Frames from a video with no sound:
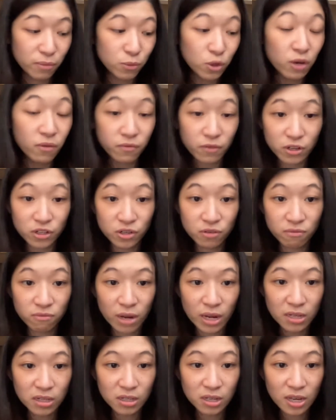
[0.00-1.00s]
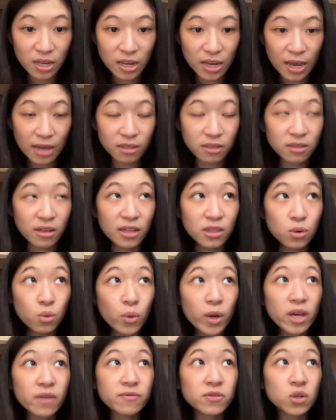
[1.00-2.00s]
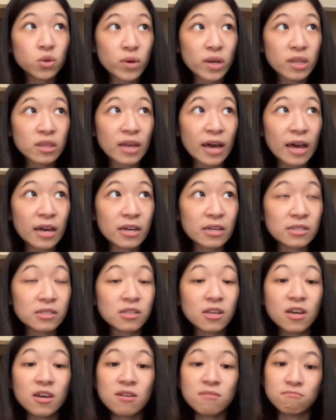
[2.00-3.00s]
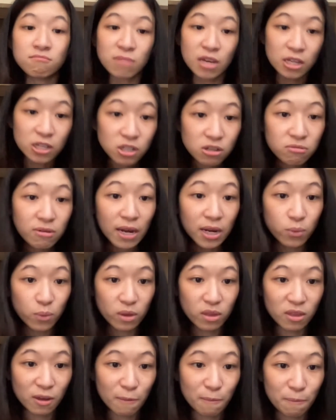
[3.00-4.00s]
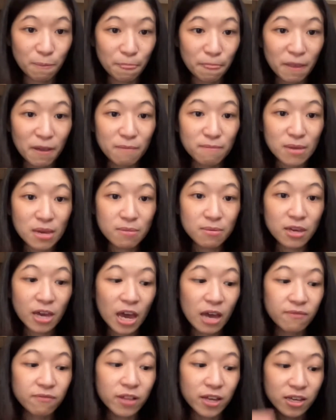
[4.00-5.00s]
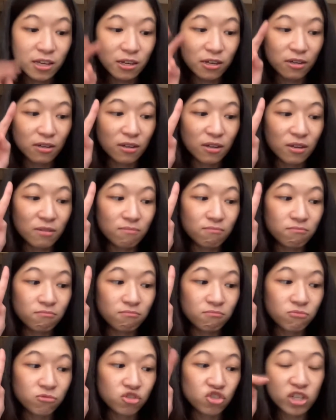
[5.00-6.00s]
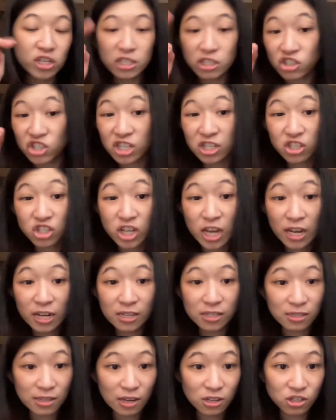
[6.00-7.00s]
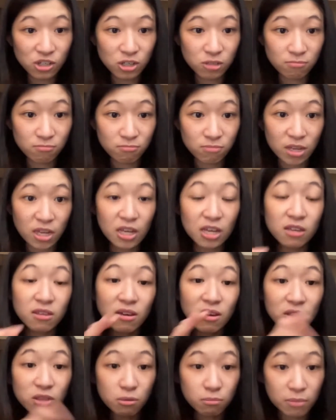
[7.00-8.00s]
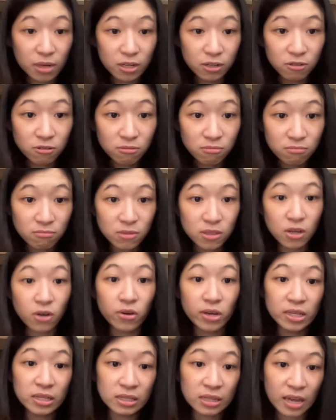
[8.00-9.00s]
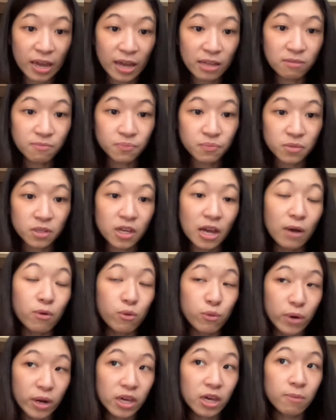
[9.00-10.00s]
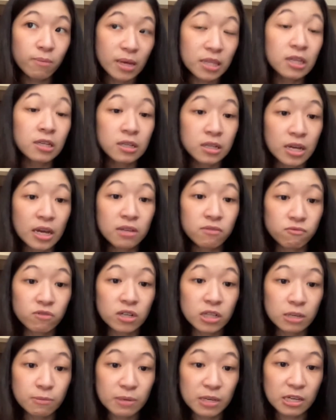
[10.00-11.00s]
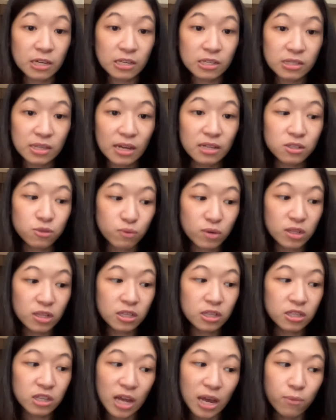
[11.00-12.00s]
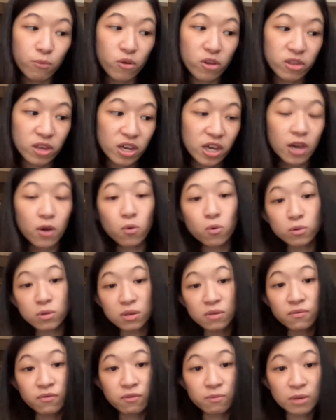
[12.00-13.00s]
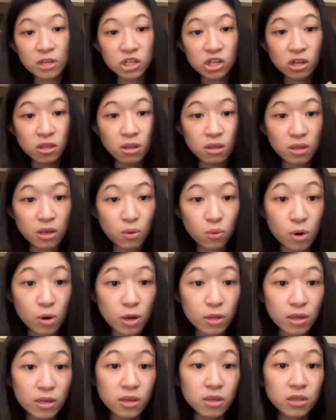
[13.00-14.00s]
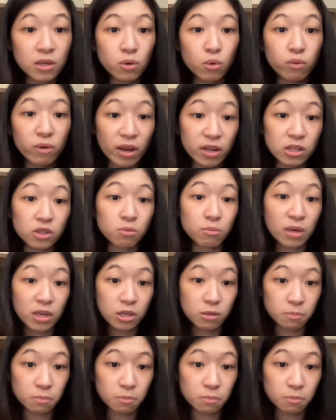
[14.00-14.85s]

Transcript: conversion rate. And another way of doing that is interact with them. Maybe have like a chit chatting section, either in the middle or in the end. I would recommend in the end really because that's really the time when they get all the information that they want and then they're ready to make a